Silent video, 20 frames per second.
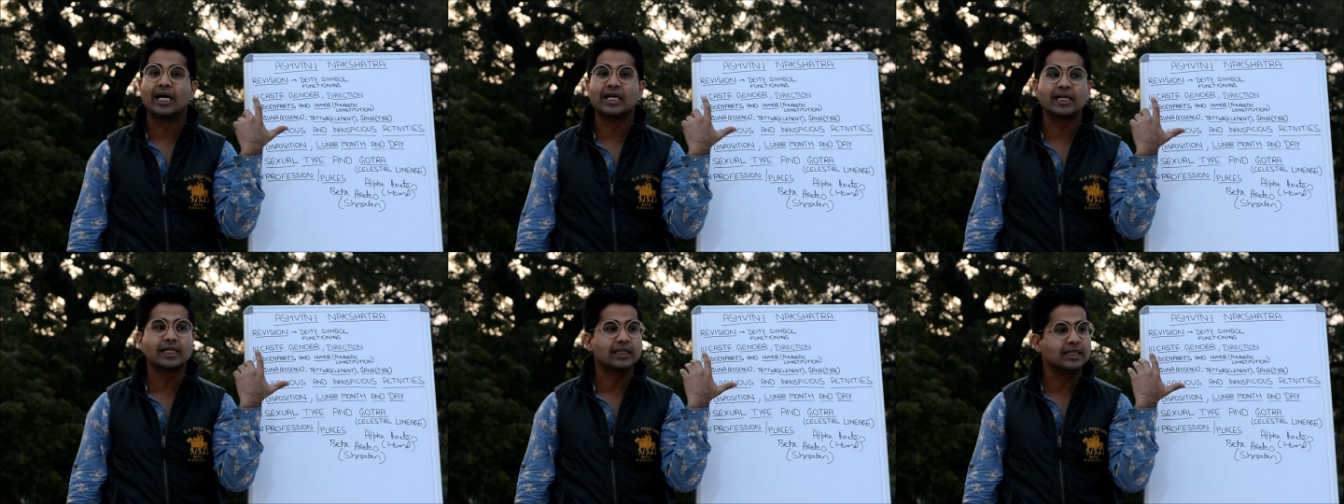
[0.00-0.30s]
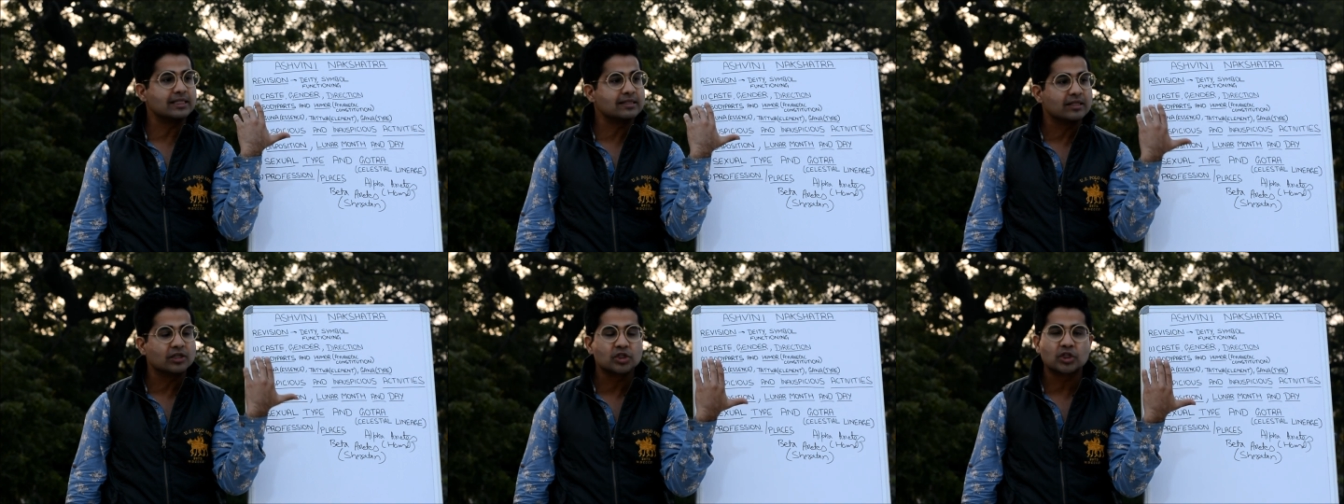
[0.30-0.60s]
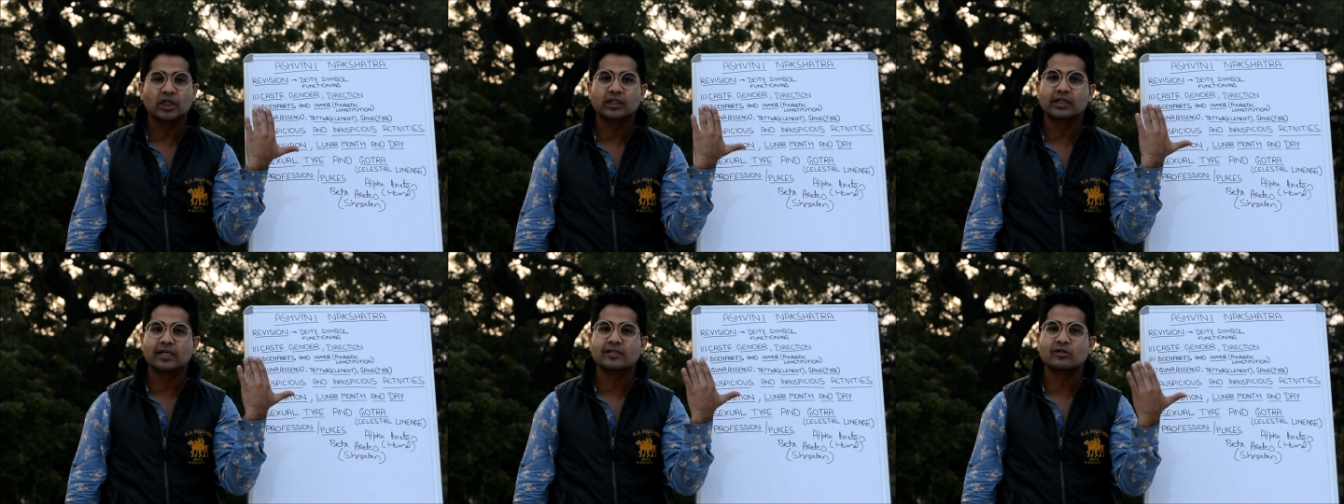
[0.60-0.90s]
This
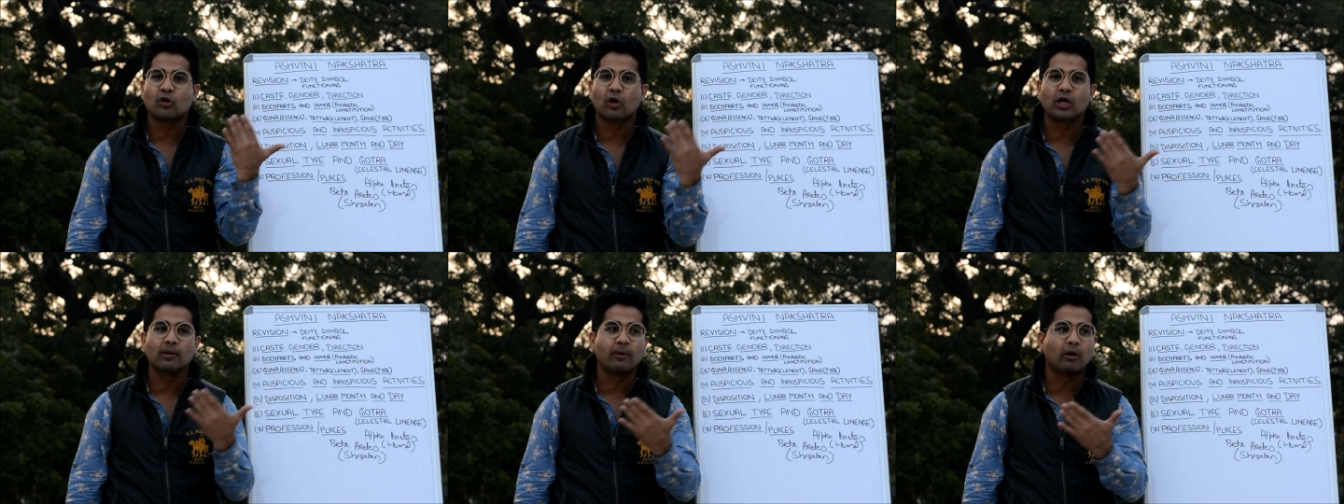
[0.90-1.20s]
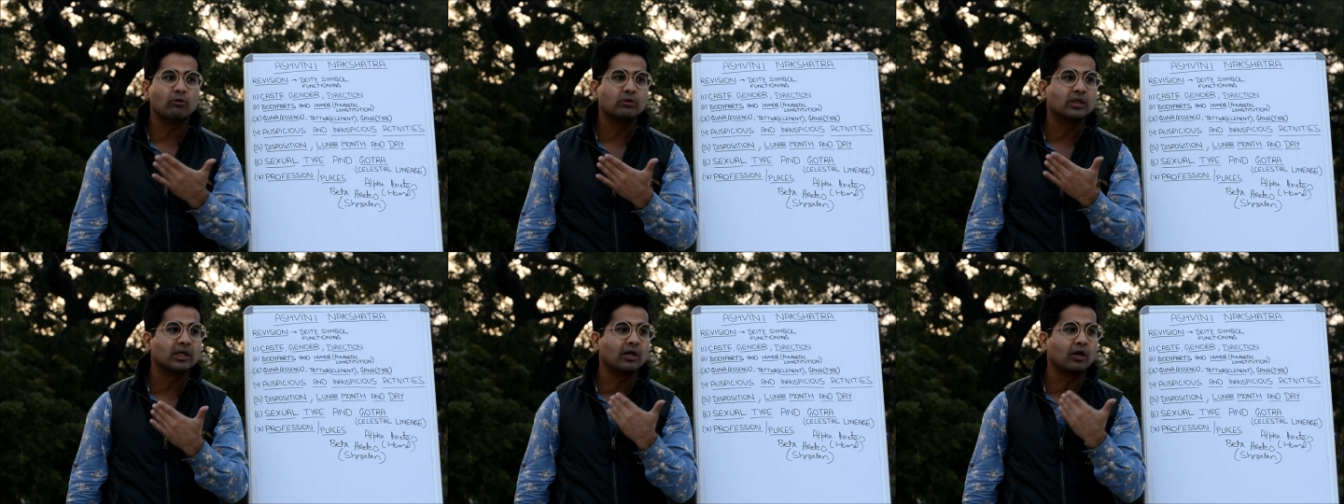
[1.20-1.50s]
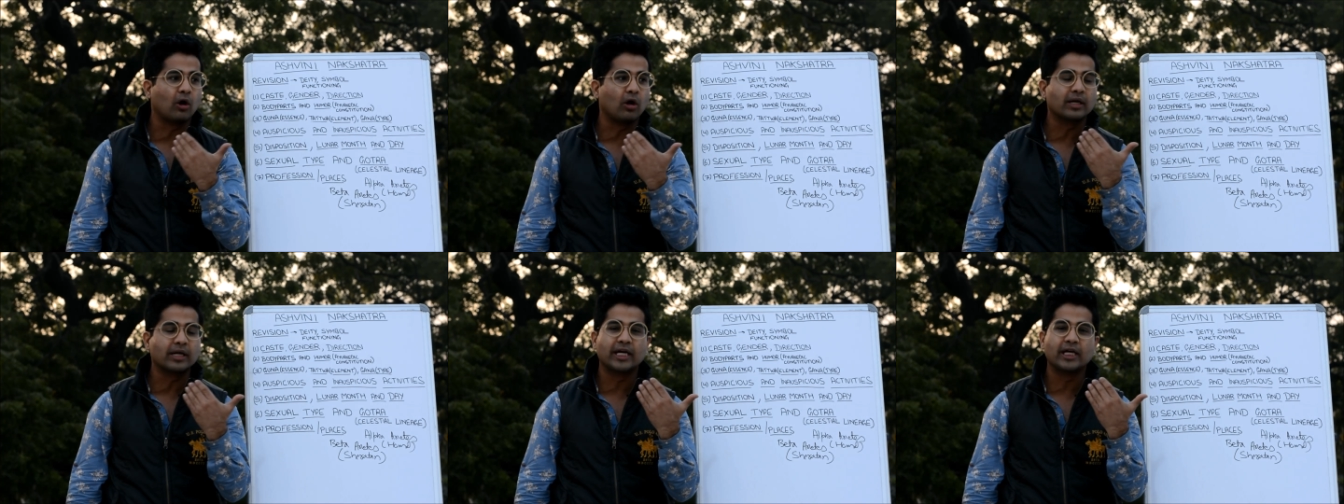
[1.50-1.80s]
nakshatra is all about the
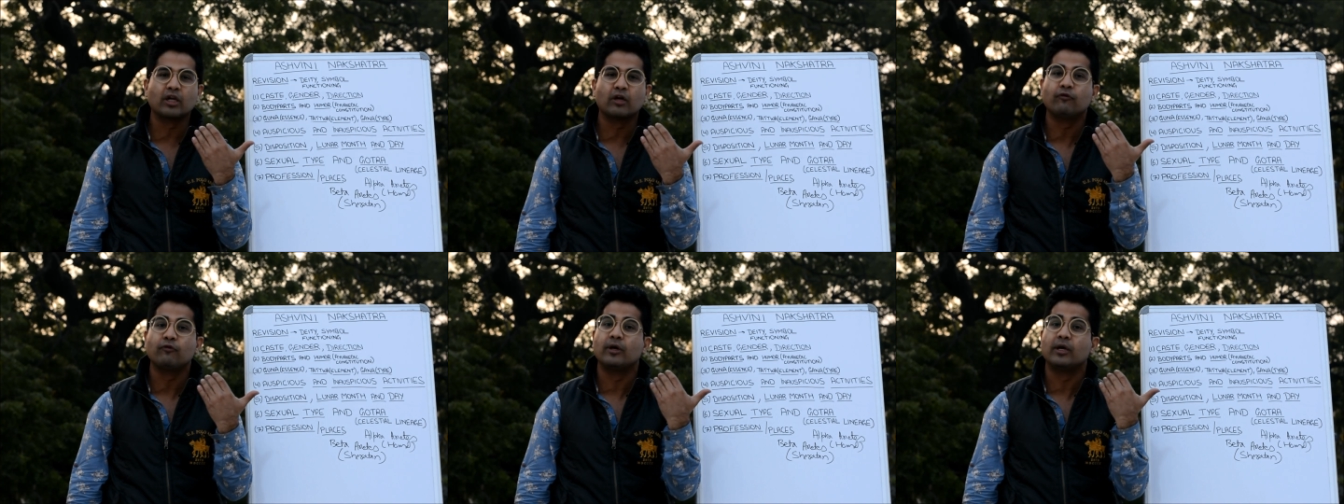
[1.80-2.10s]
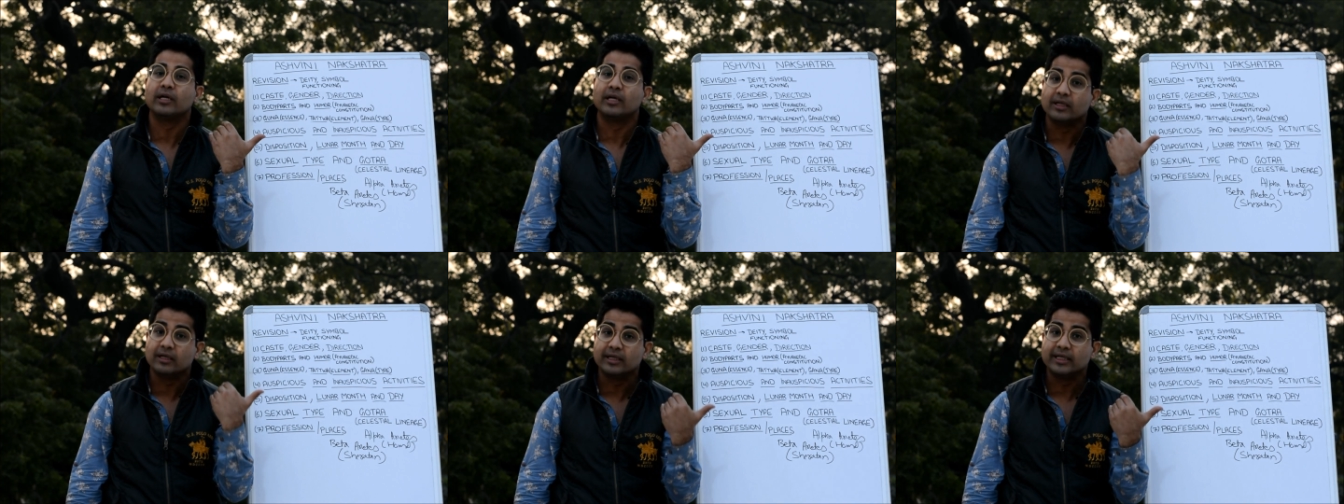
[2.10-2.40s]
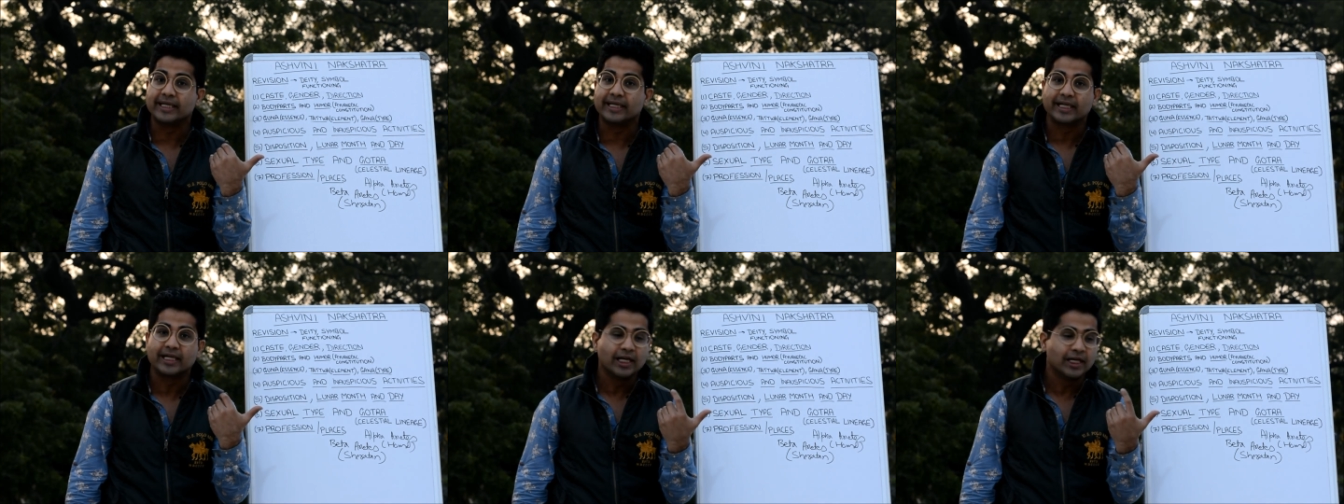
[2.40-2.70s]
all kind of
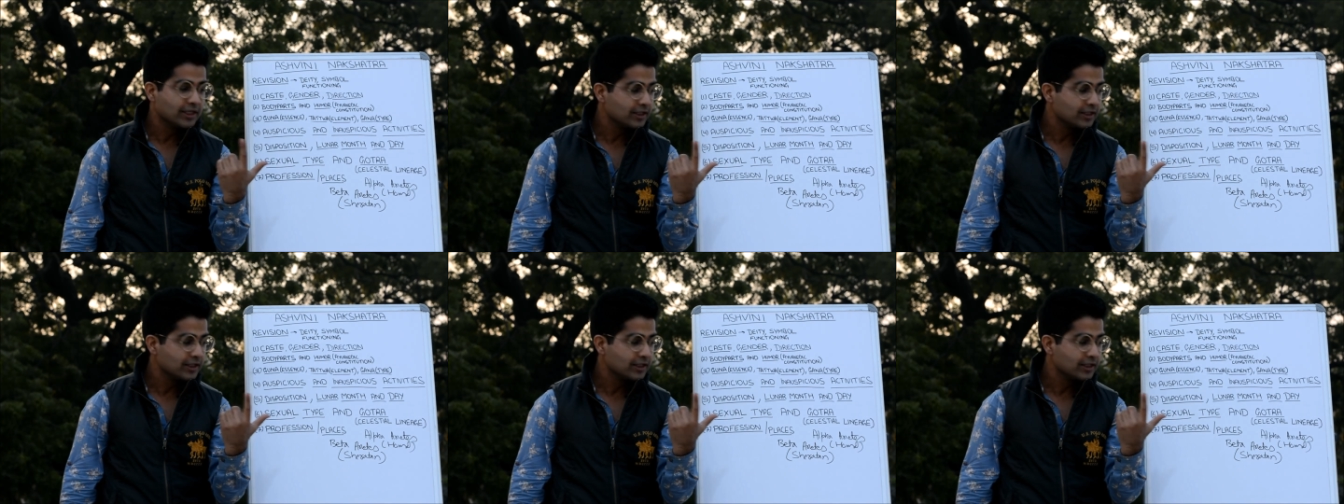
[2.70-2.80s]
learning.